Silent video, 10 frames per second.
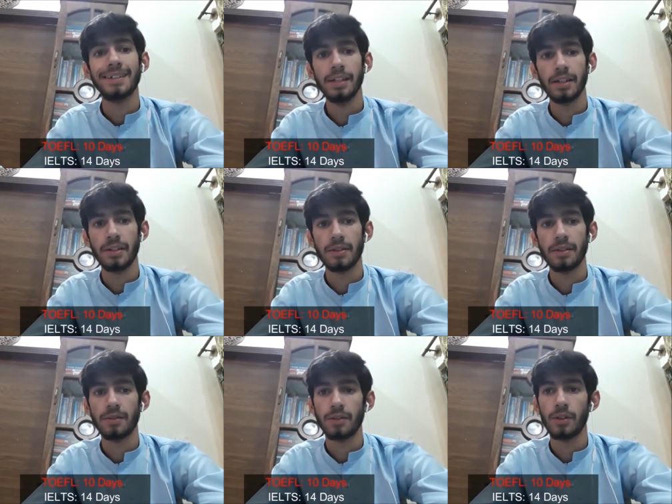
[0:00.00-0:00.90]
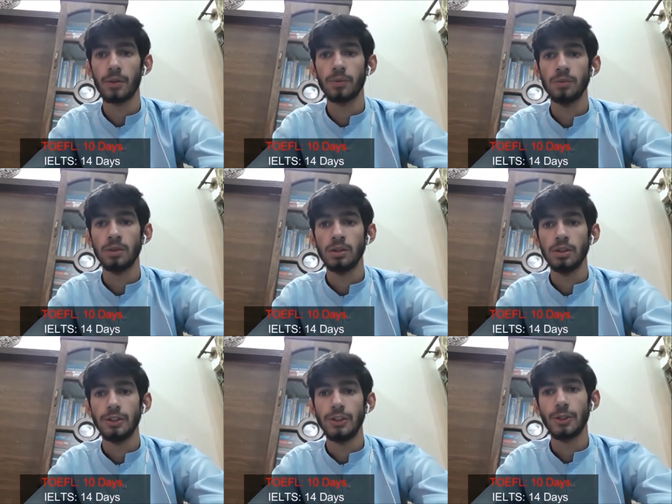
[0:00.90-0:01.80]
10 days. So
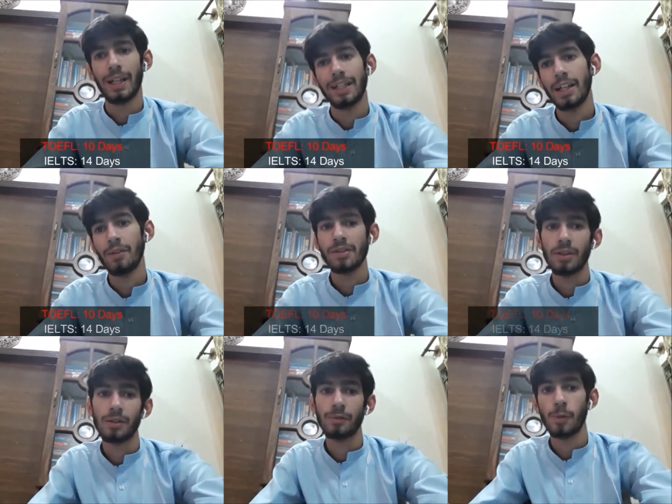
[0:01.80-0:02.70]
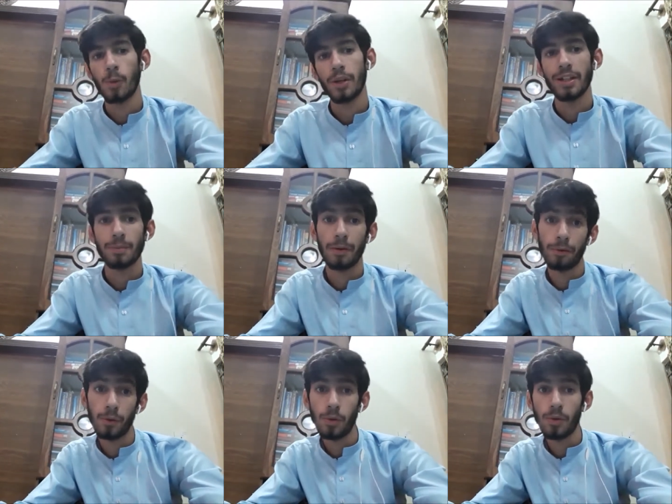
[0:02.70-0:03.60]
you get the result four days
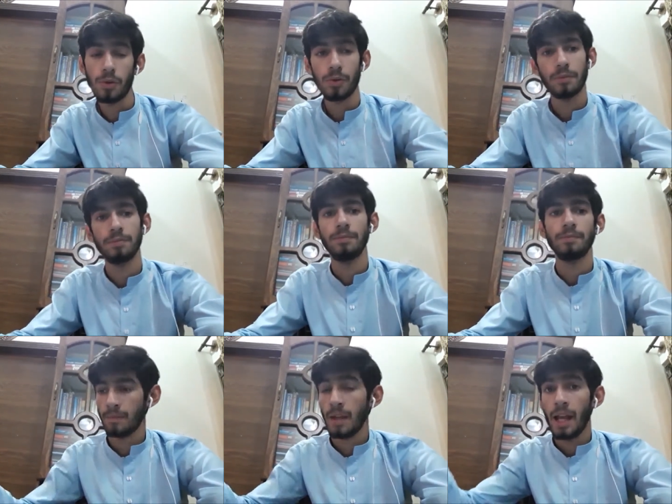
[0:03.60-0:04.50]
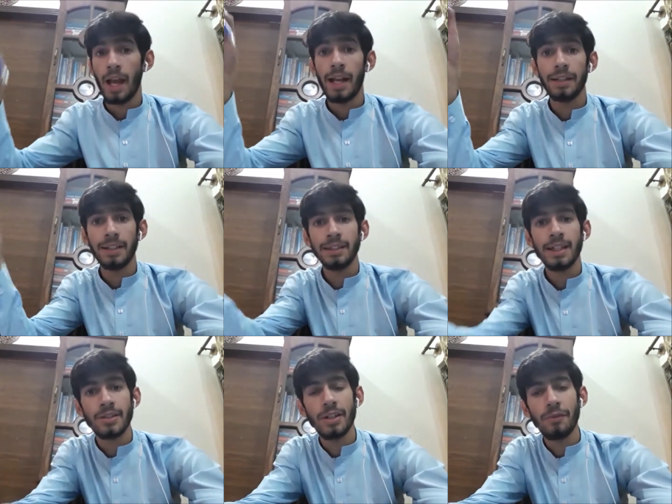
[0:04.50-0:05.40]
before. And I think
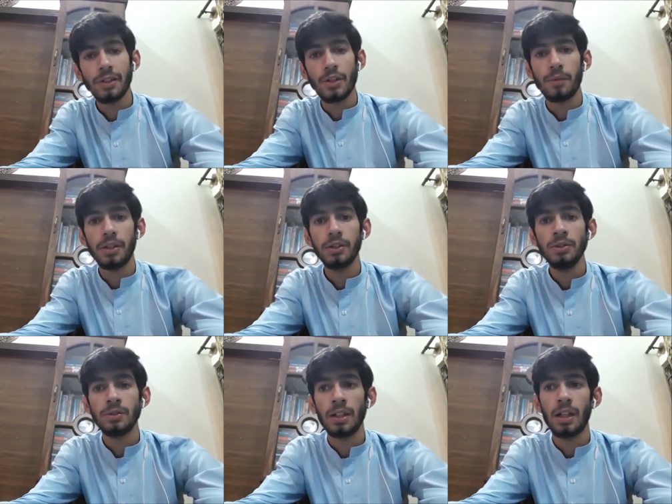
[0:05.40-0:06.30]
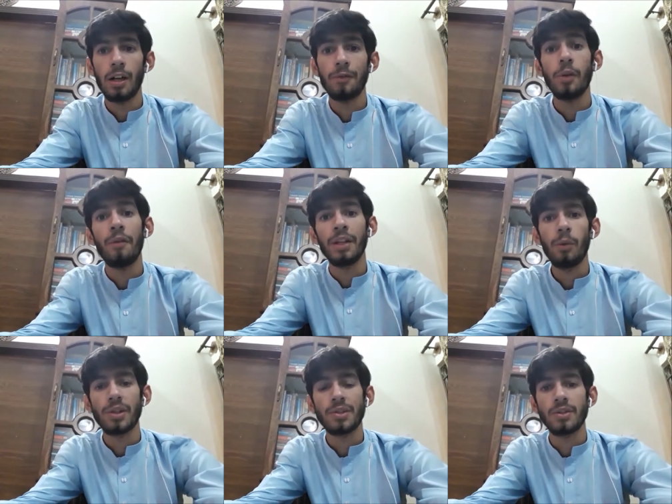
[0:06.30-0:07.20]
that's it for this video. Uh, if you have any
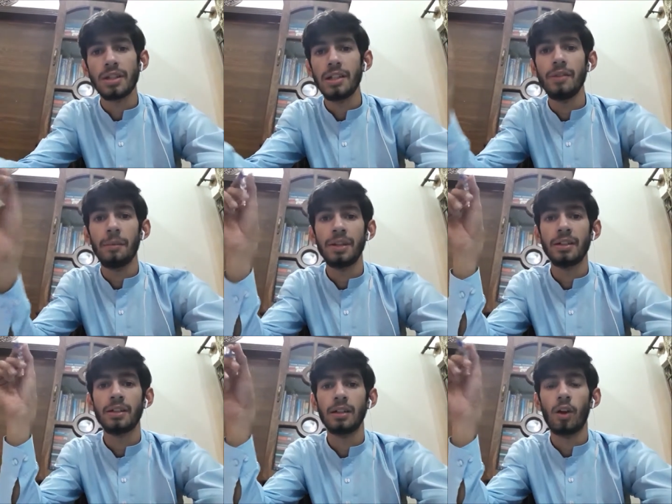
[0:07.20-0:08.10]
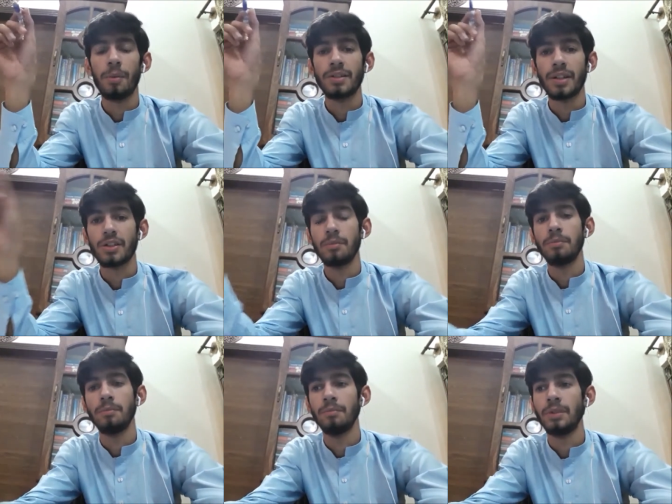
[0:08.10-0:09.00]
questions, just leave them in the comment section
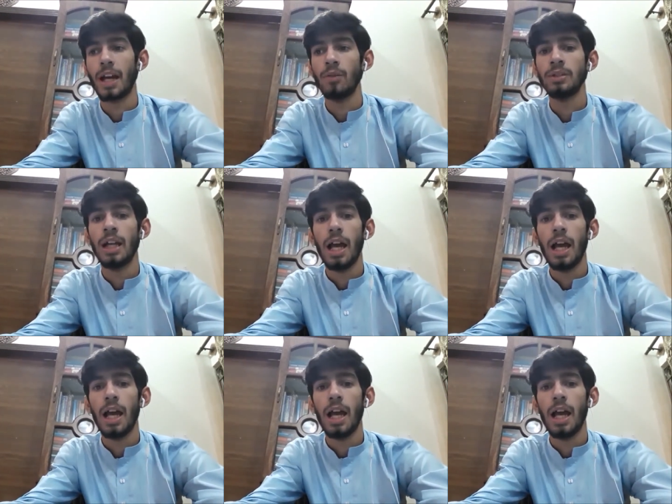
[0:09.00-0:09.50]
down